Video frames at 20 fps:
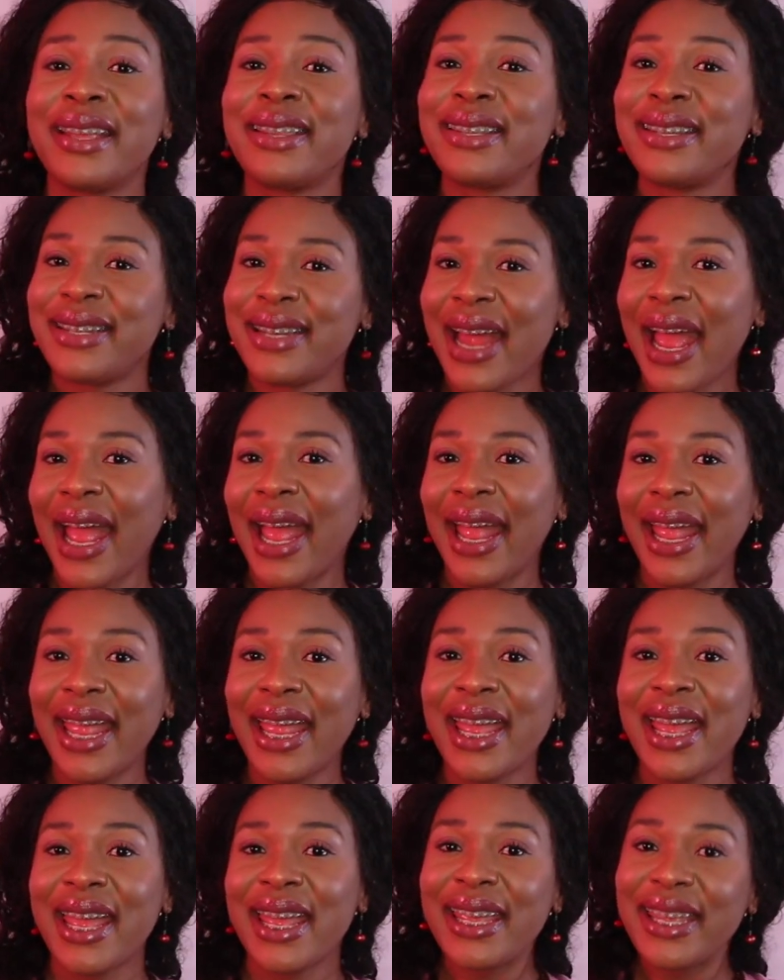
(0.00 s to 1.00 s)

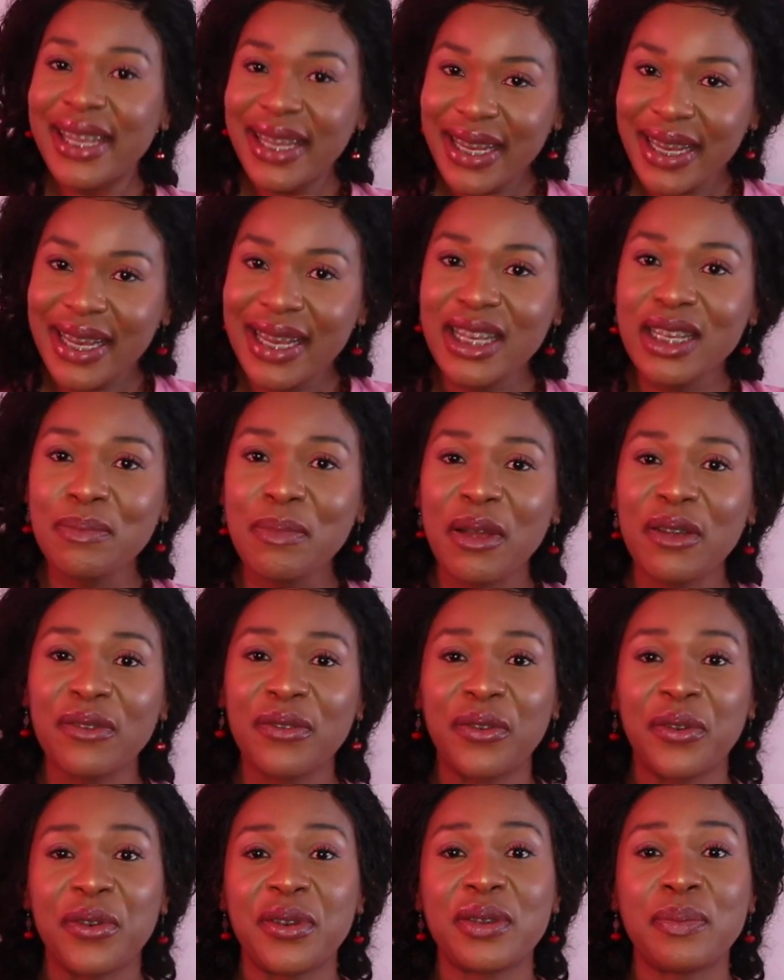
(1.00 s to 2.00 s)
Today is my
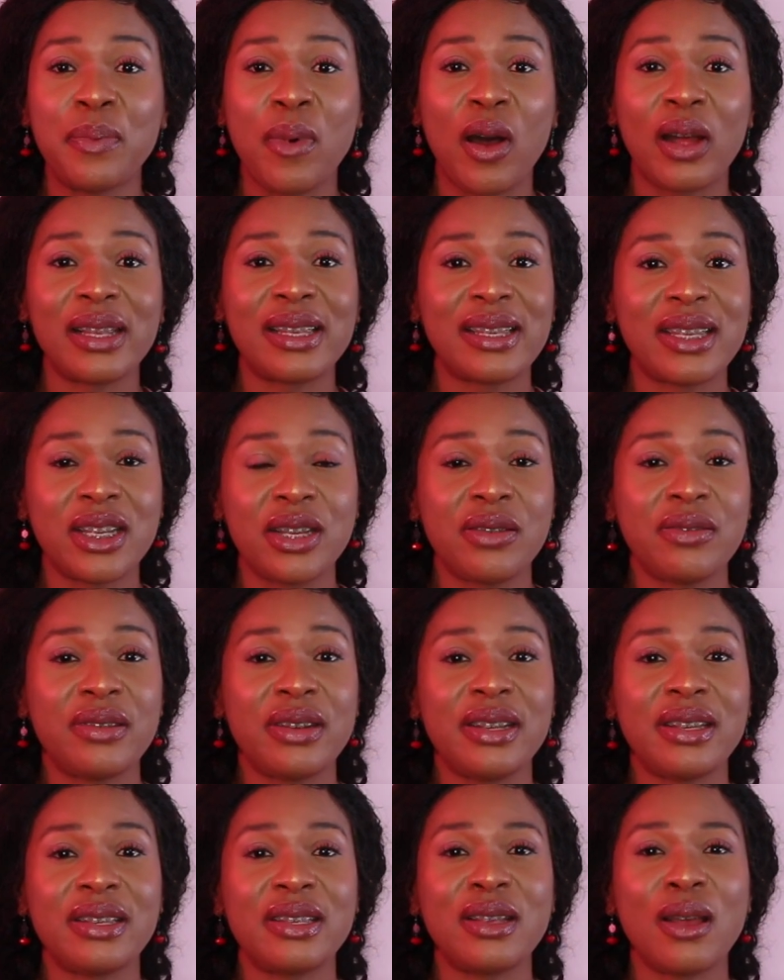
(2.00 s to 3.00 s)
first part
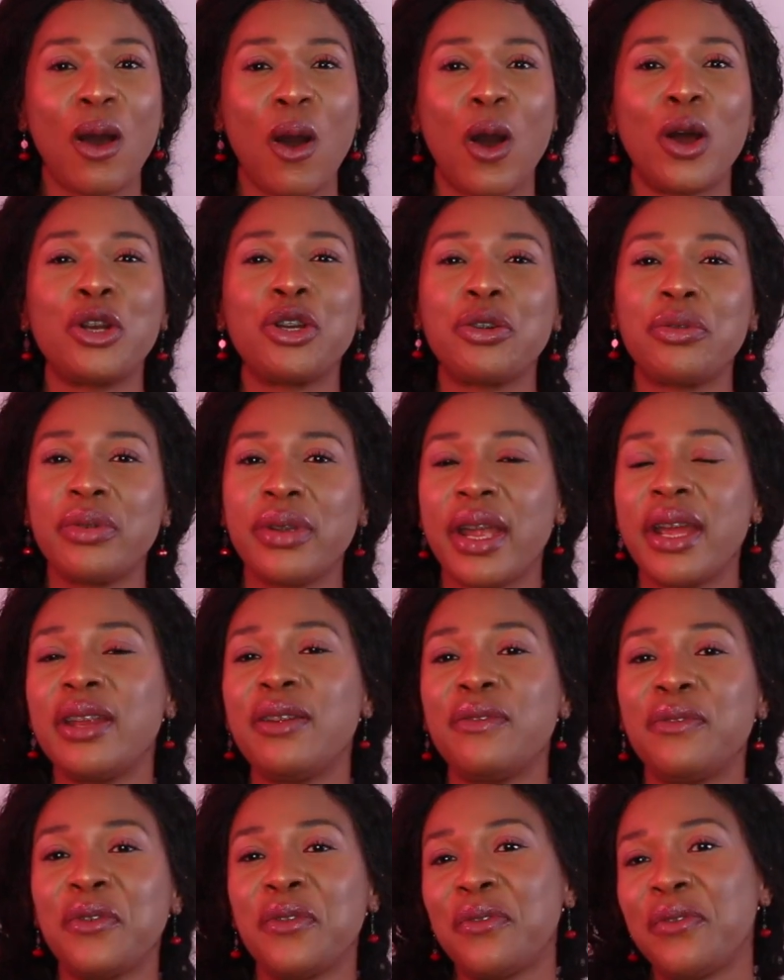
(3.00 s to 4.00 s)
series on
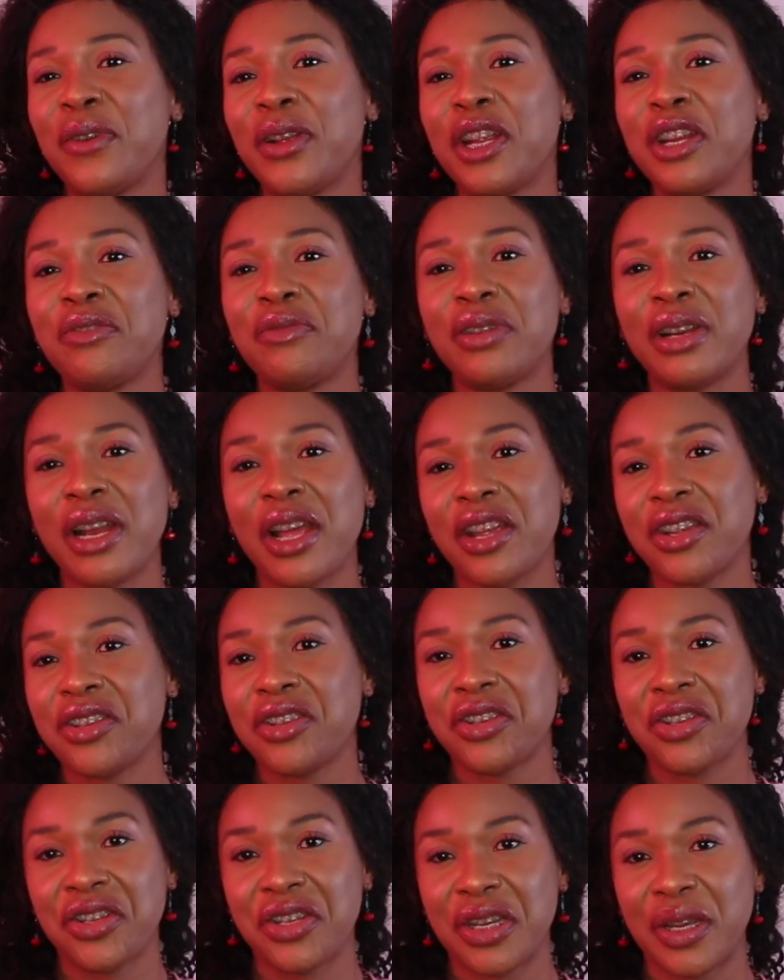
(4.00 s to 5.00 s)
creating fulfilling
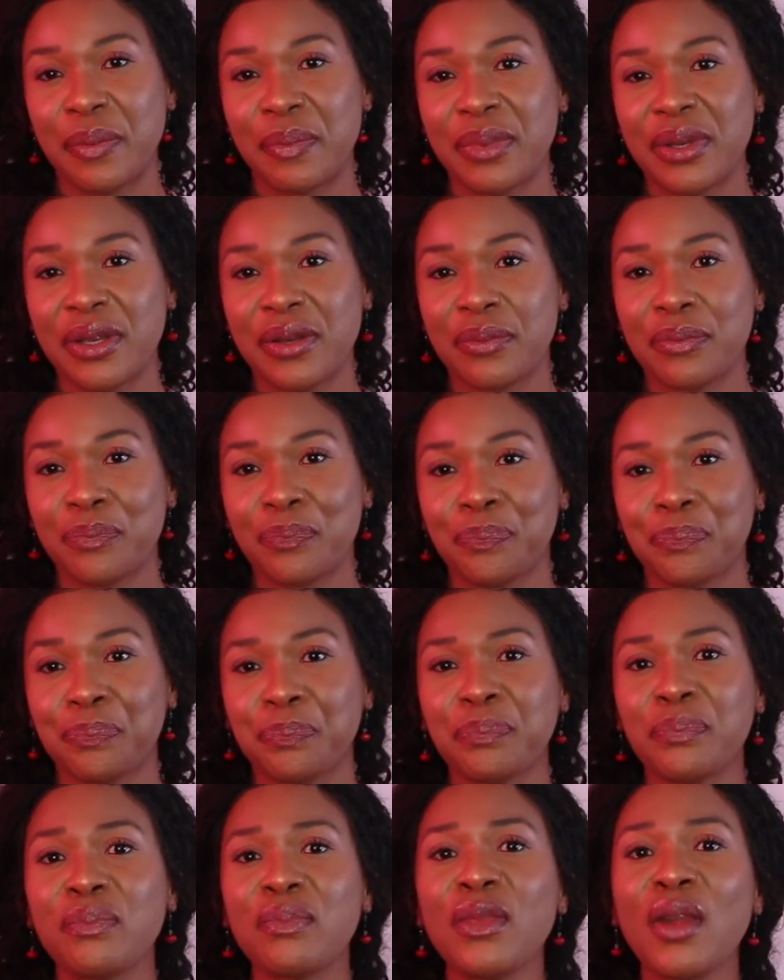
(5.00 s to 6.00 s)
relationships,
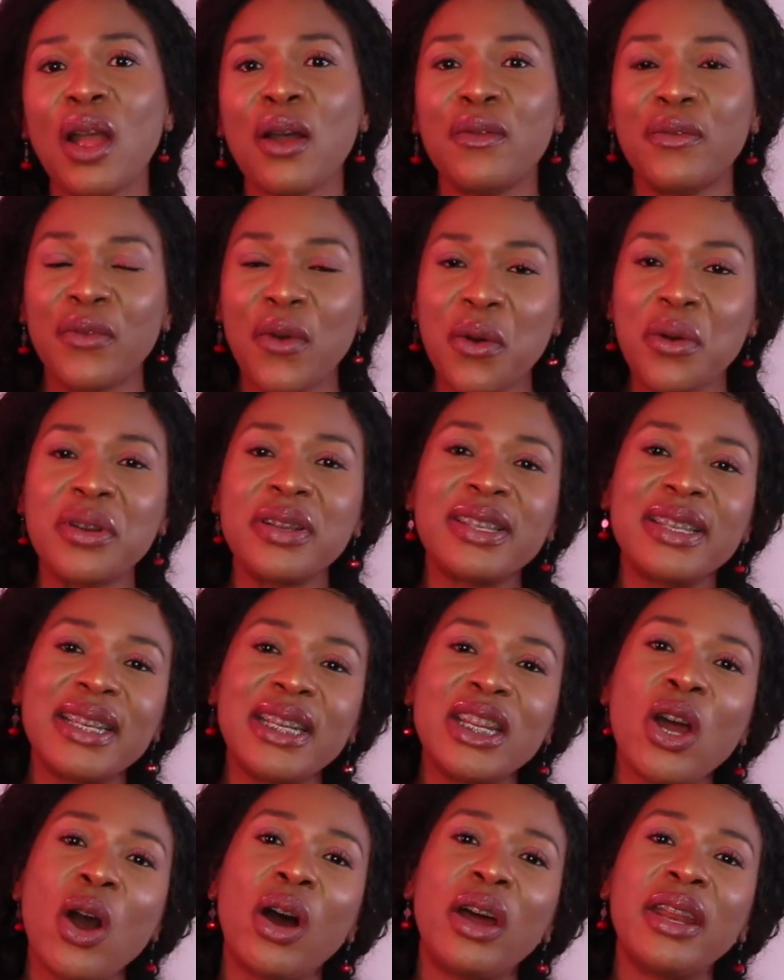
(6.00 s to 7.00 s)

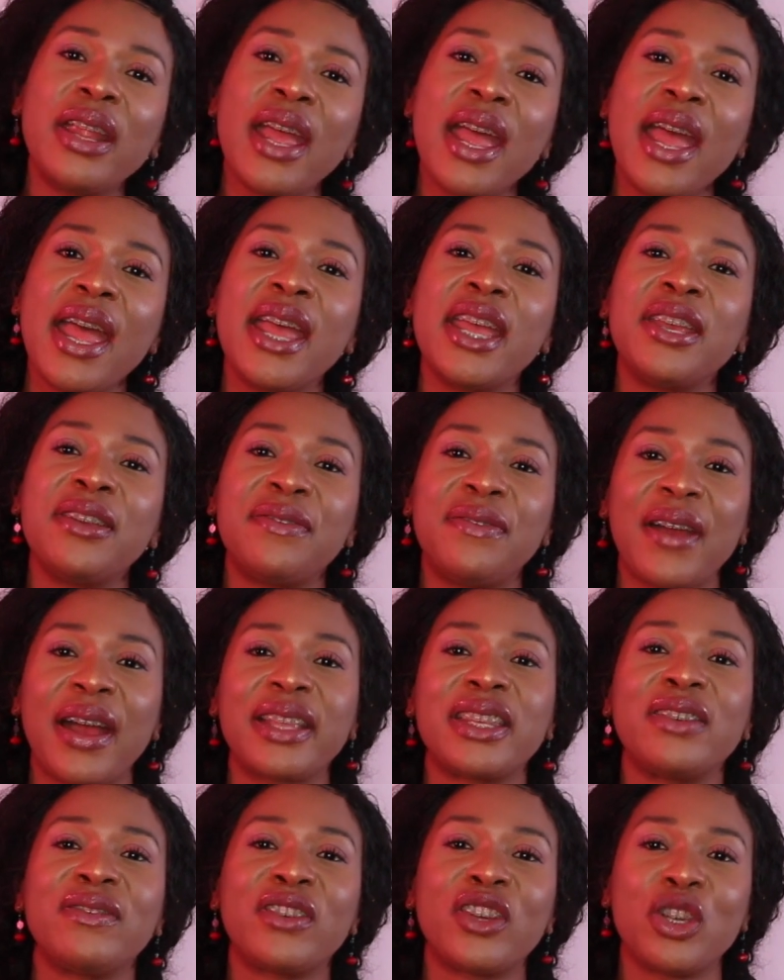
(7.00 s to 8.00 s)
focusing on
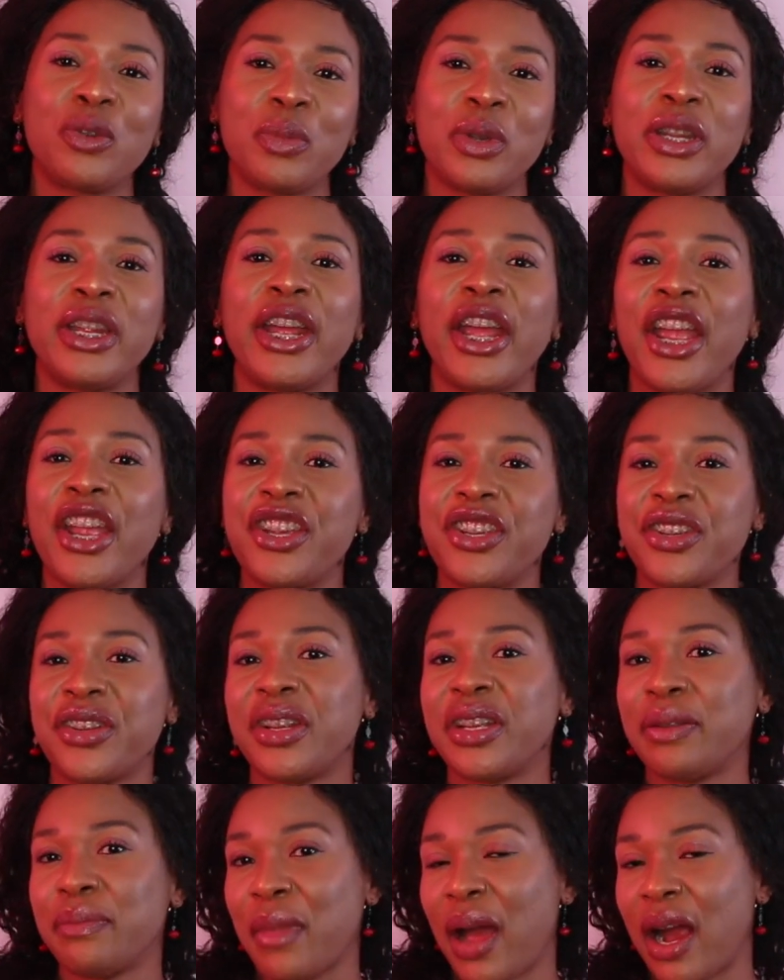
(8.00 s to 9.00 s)
effective communication
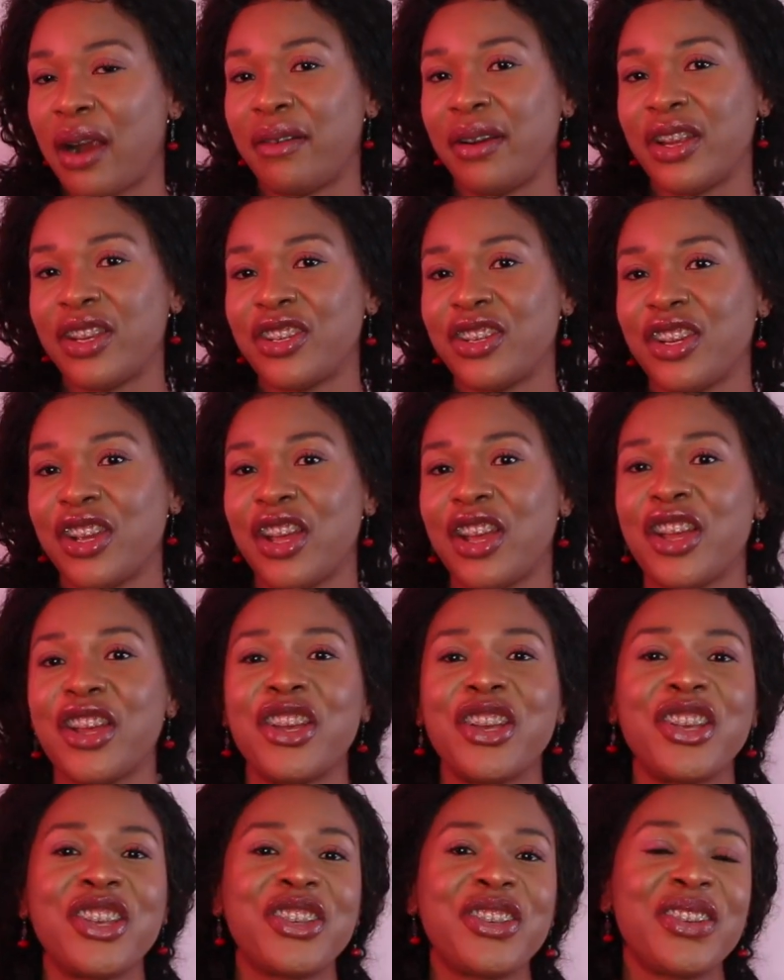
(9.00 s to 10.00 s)
in marriage.
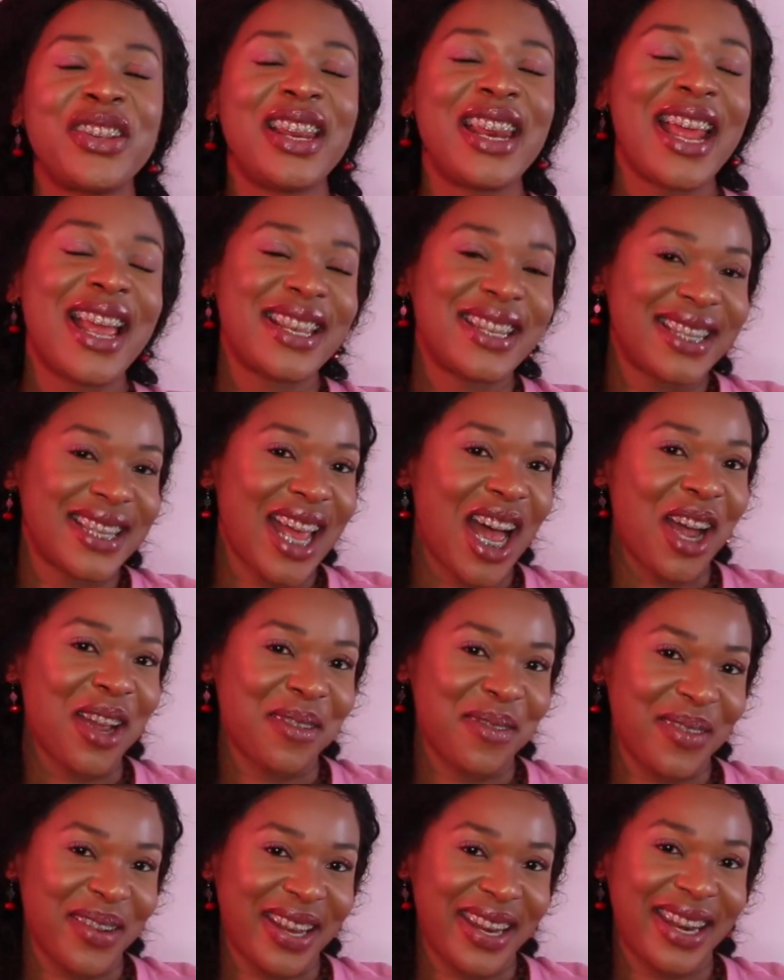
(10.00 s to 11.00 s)
So let's
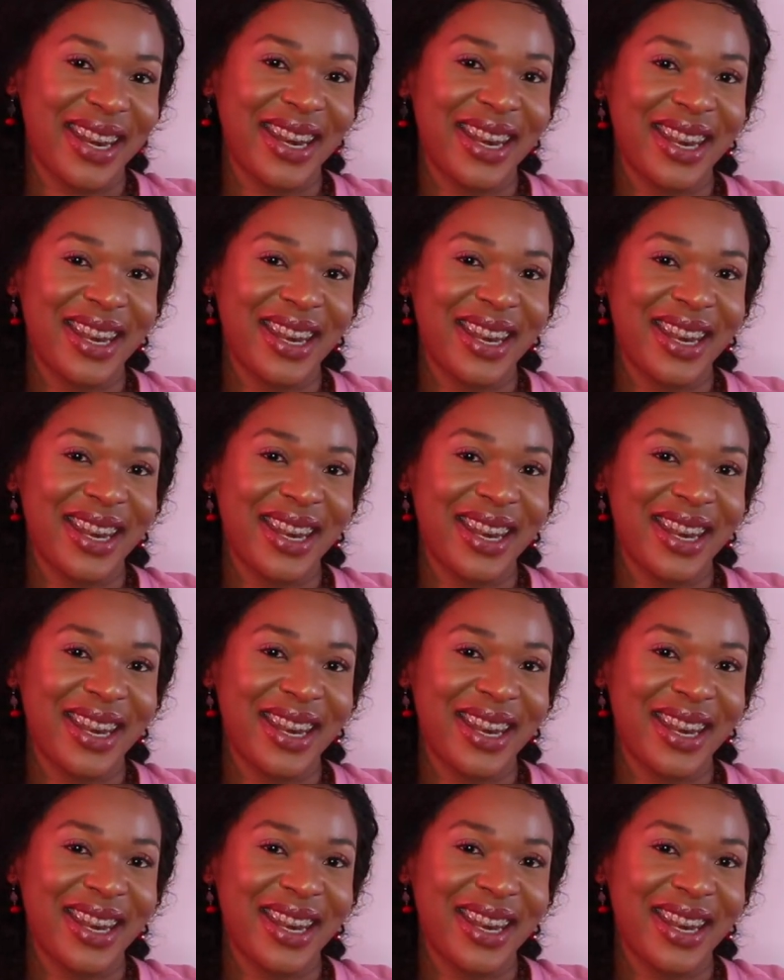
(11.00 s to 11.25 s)
dive in.